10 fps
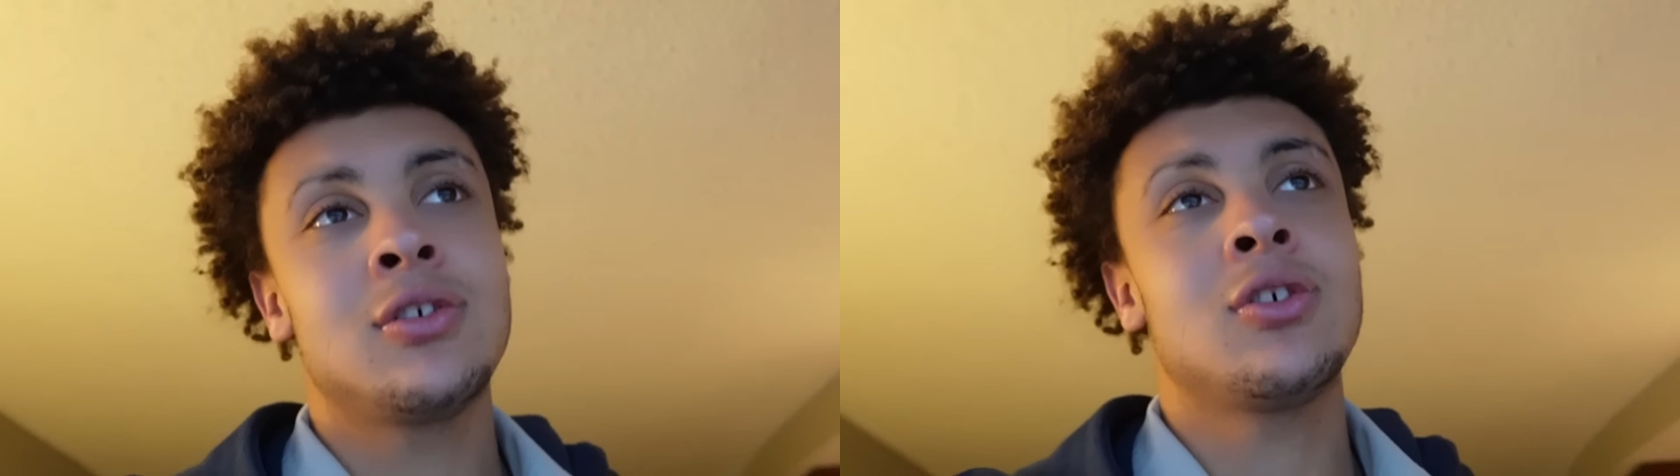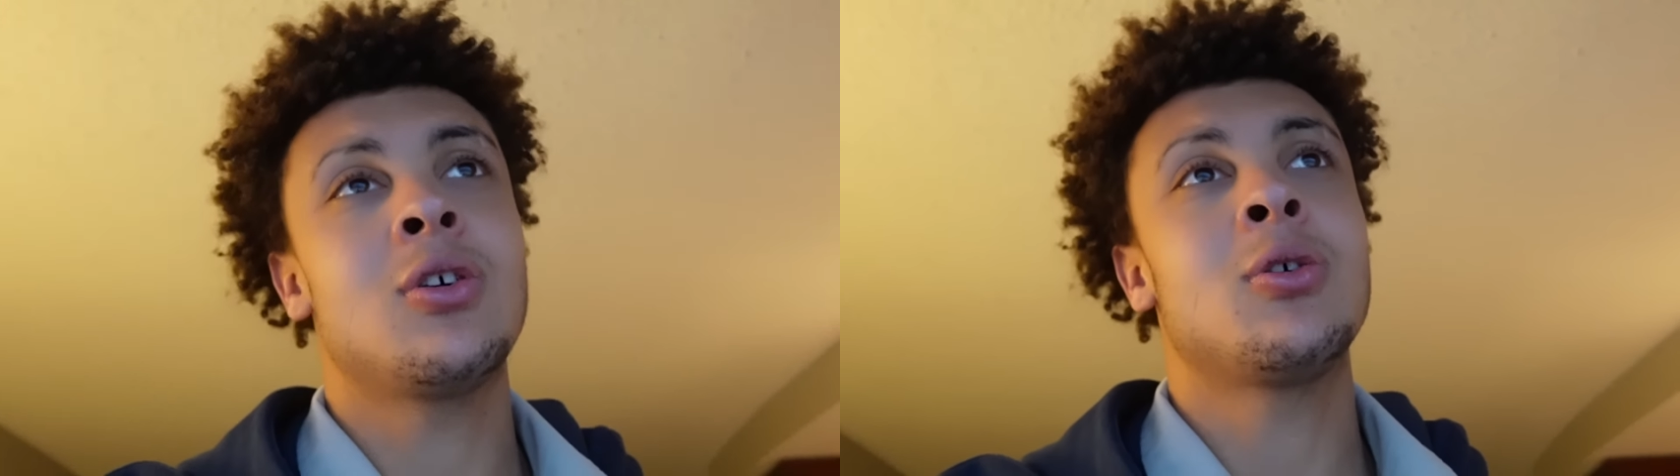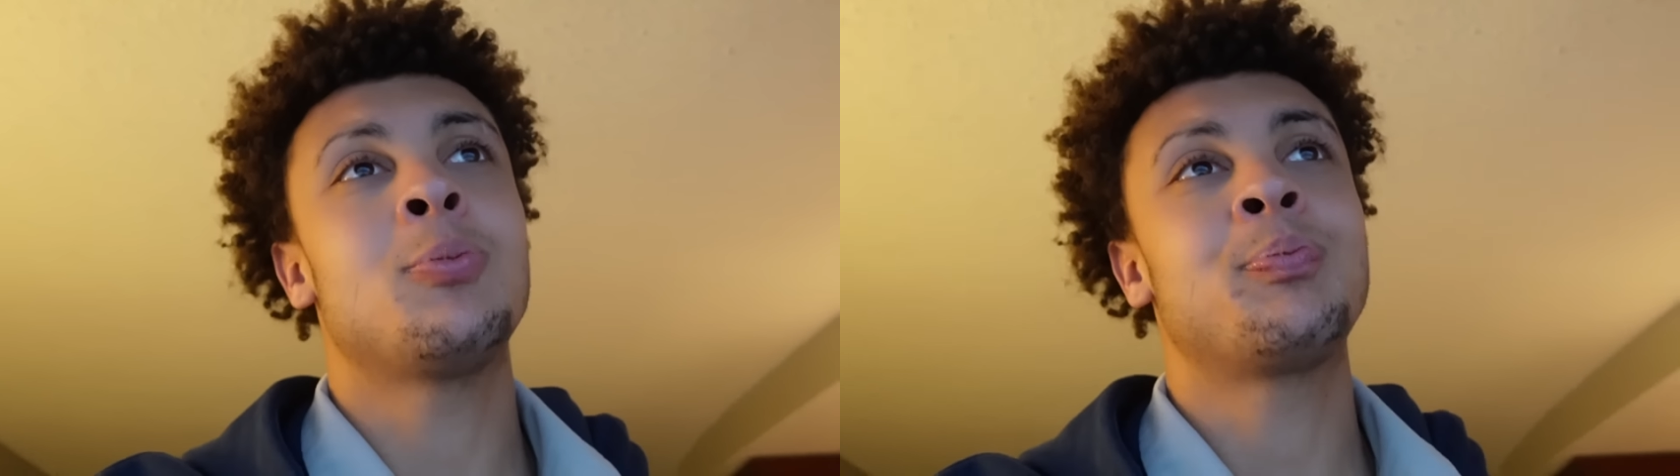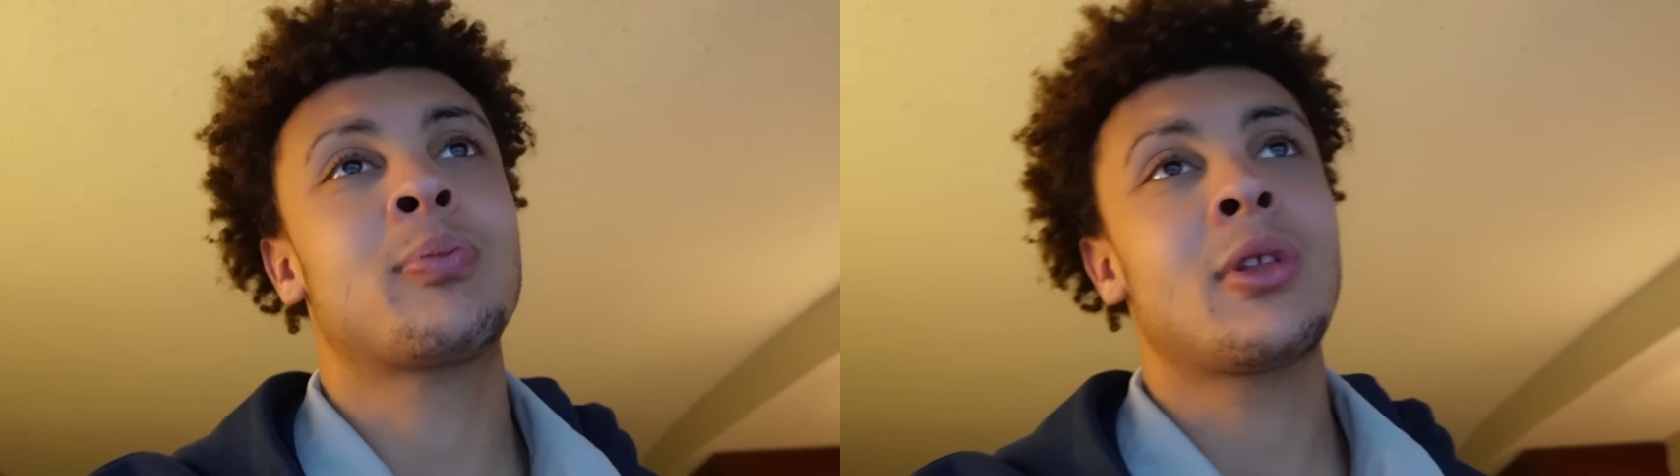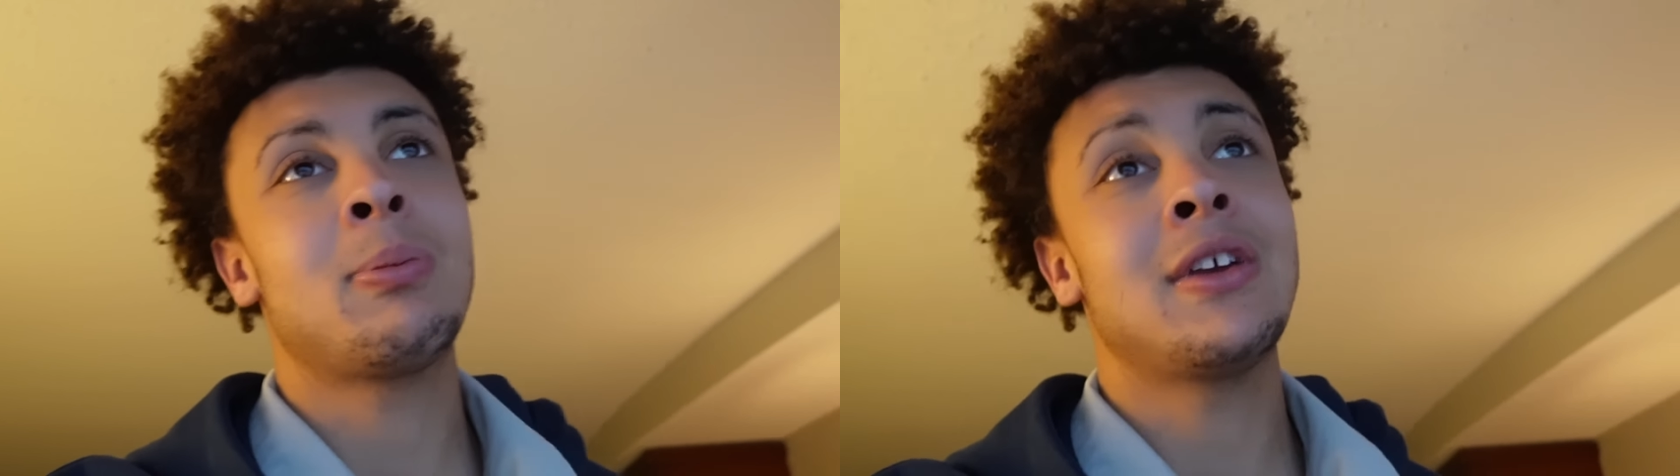so
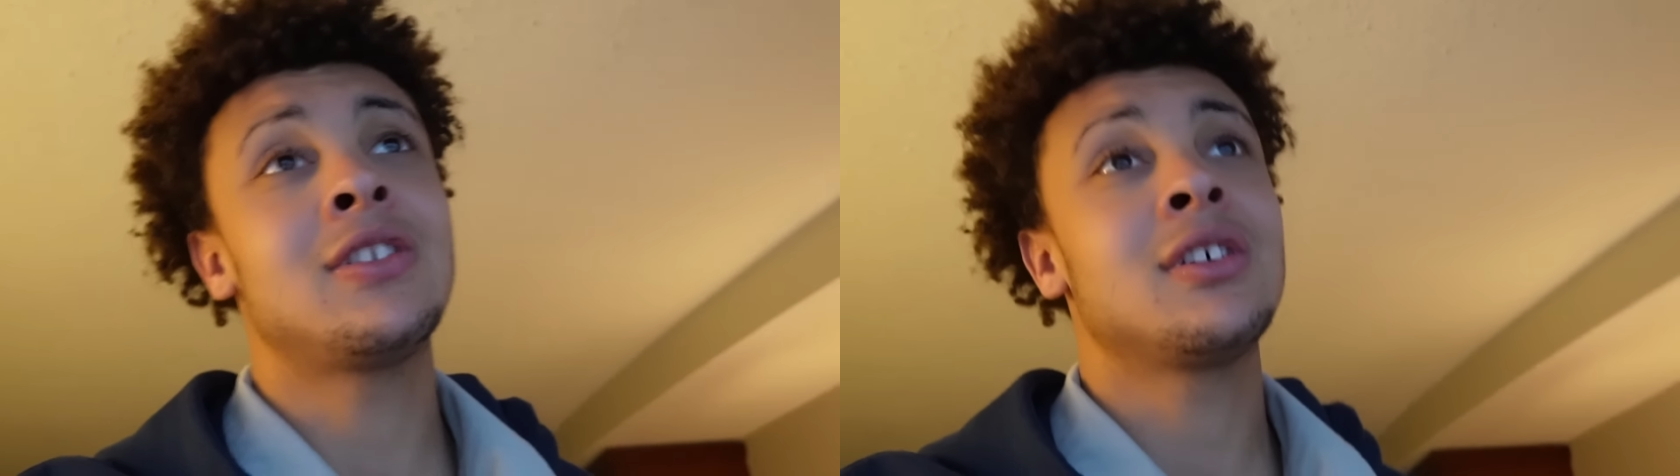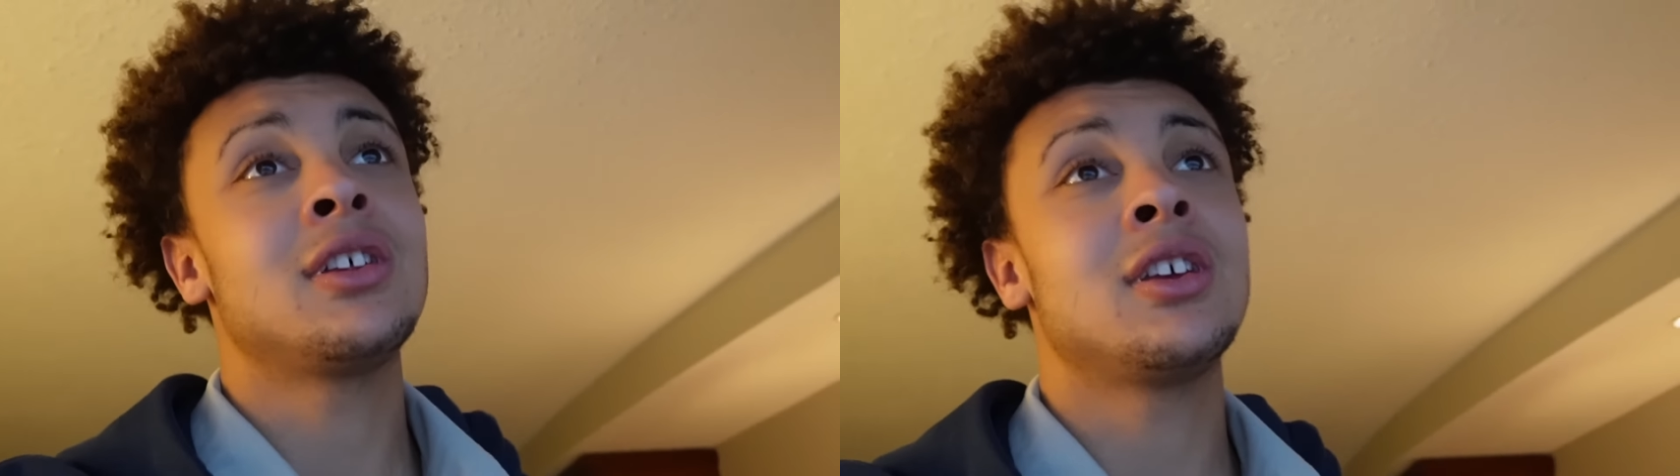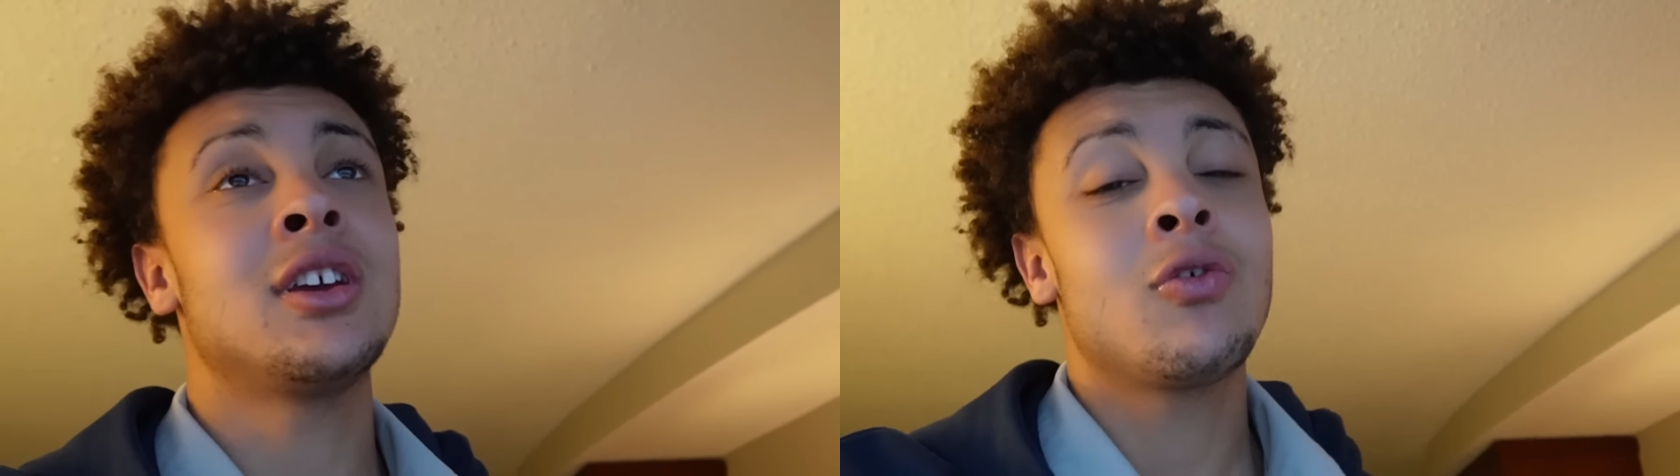basically